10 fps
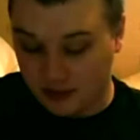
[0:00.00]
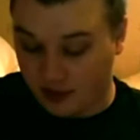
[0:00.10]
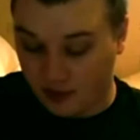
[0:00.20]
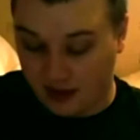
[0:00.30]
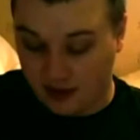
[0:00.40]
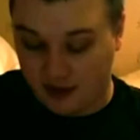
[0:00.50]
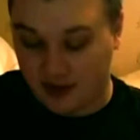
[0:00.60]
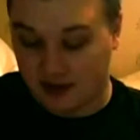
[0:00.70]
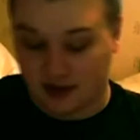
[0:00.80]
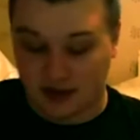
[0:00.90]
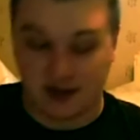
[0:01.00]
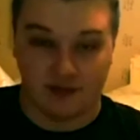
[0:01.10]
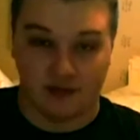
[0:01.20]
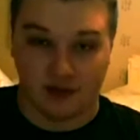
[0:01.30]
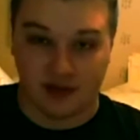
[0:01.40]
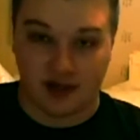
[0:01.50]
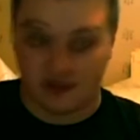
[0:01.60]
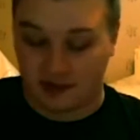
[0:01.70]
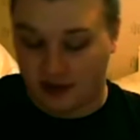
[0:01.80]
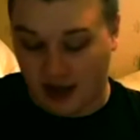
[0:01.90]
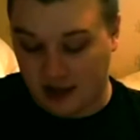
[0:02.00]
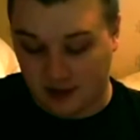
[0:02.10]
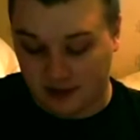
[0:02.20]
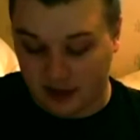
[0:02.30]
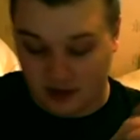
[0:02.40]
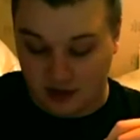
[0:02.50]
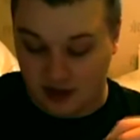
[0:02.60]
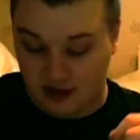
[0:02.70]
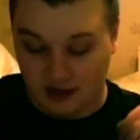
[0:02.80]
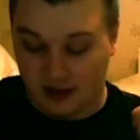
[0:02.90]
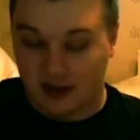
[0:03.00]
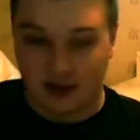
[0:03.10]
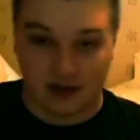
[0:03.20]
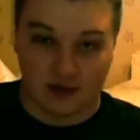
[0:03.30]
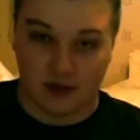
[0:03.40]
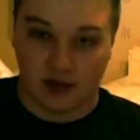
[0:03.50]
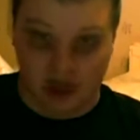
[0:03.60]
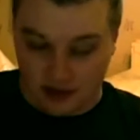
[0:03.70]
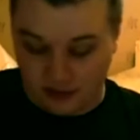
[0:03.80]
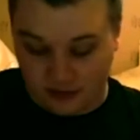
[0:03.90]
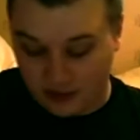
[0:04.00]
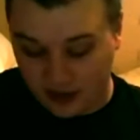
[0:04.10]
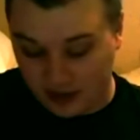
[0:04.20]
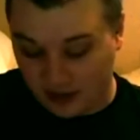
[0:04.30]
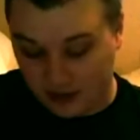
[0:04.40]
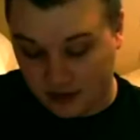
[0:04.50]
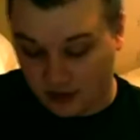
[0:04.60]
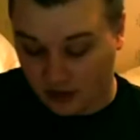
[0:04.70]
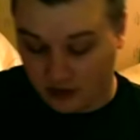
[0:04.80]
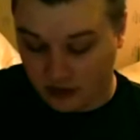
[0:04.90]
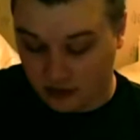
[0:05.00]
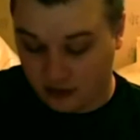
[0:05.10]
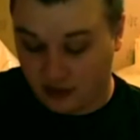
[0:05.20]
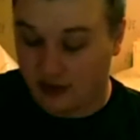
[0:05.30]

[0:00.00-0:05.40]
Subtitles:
But we had things like the 747, HMS Victory, Type 22 Frigate, that was quite cool,